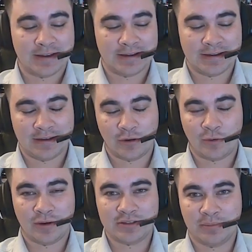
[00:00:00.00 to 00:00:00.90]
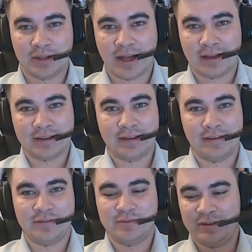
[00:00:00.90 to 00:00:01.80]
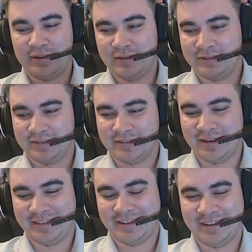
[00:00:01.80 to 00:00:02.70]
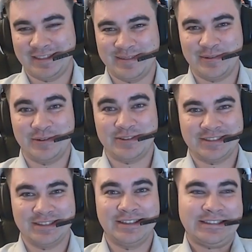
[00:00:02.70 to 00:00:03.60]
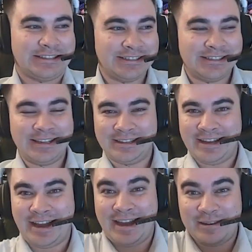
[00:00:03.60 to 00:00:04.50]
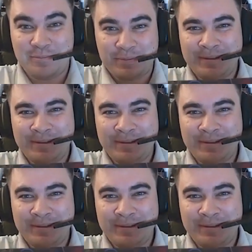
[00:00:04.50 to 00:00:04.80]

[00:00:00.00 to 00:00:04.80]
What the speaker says: Quantum Black gives me, I think, the most hype.